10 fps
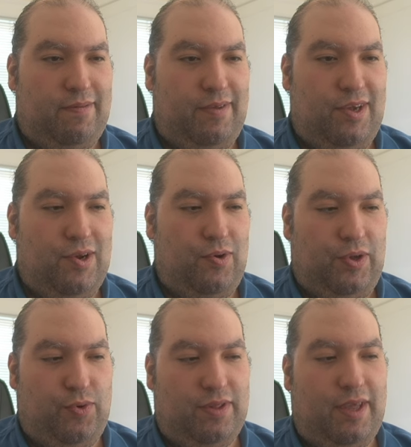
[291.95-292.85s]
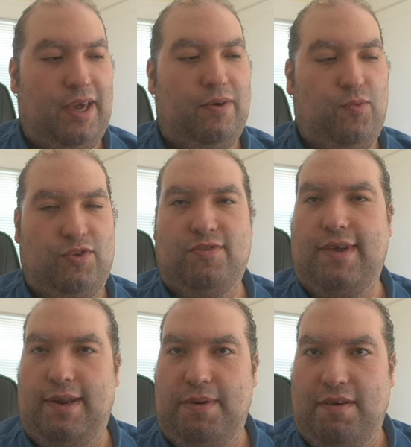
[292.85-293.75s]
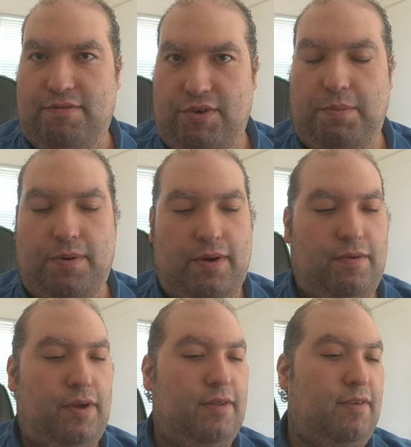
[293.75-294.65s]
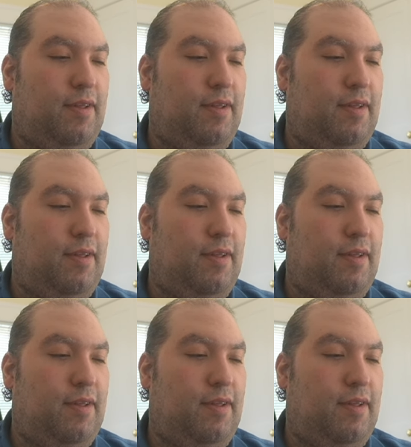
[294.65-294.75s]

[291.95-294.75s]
here he would take, which is going to be a free pawn, right?